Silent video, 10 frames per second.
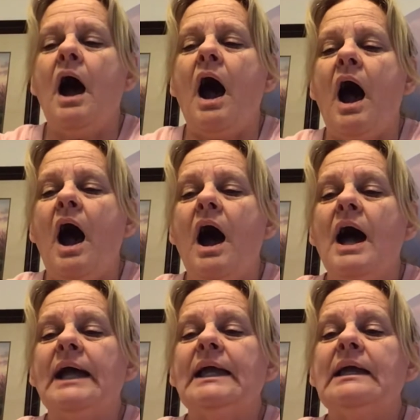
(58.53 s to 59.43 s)

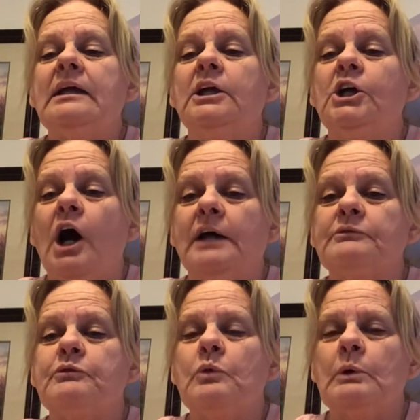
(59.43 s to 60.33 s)
I got
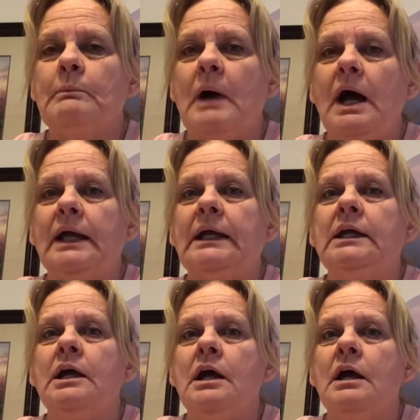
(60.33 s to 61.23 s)
for
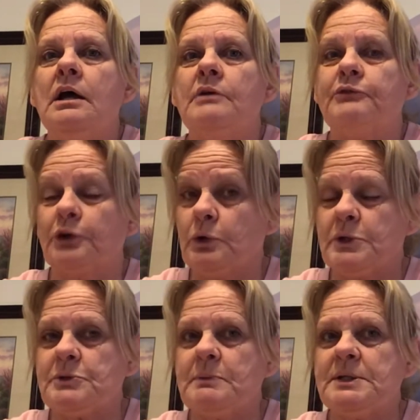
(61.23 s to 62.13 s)

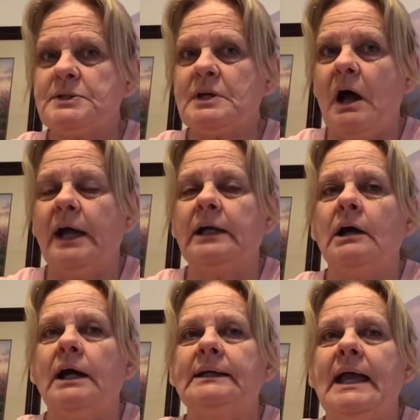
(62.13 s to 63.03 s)
Christmas, I
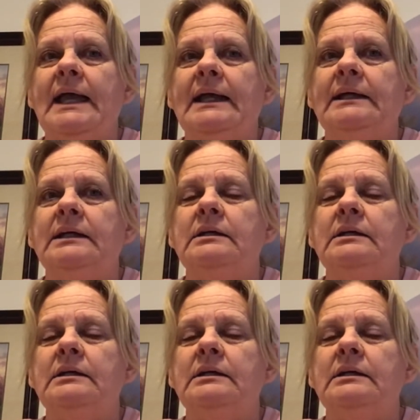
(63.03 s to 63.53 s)
got a